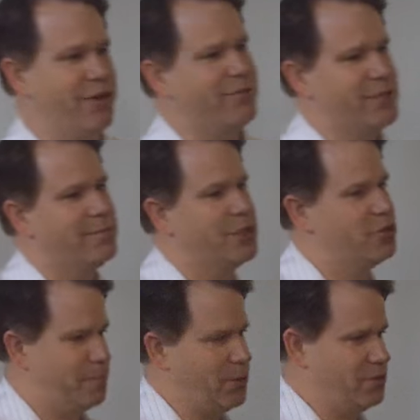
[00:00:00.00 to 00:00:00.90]
you have somebody
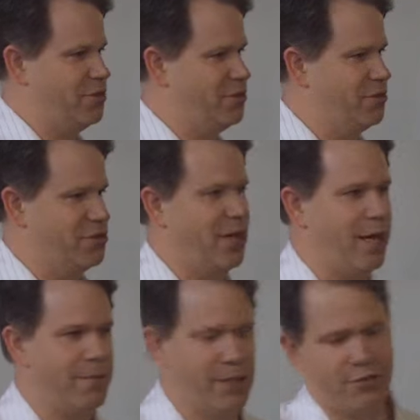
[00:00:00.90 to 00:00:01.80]
who's supposed to do their
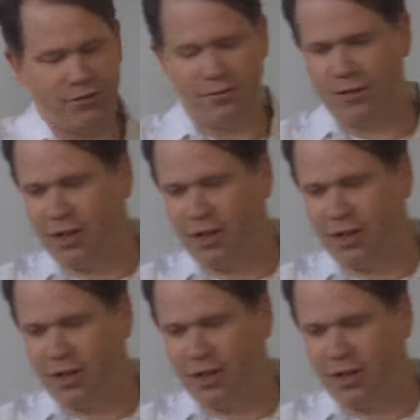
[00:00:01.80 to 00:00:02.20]
job and there's